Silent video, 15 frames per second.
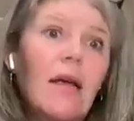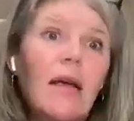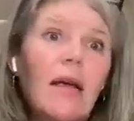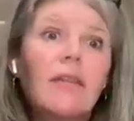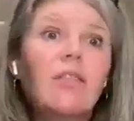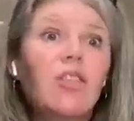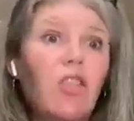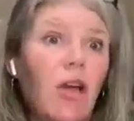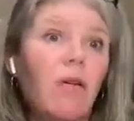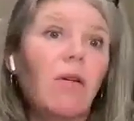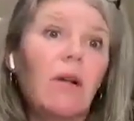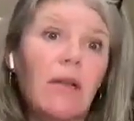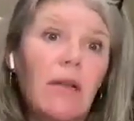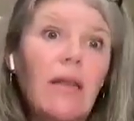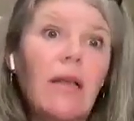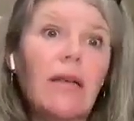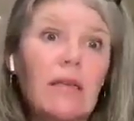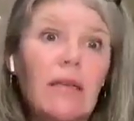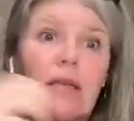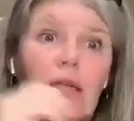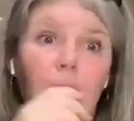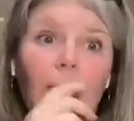it's generally less
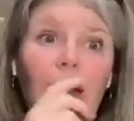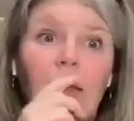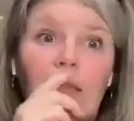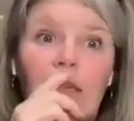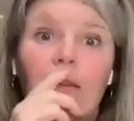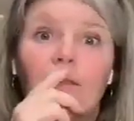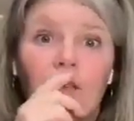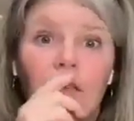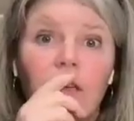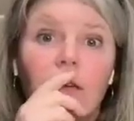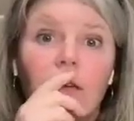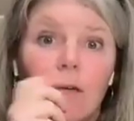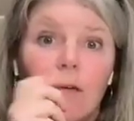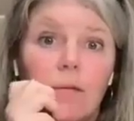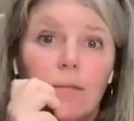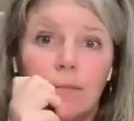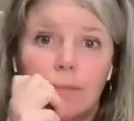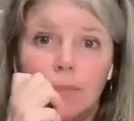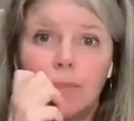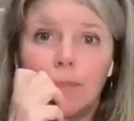expensive too.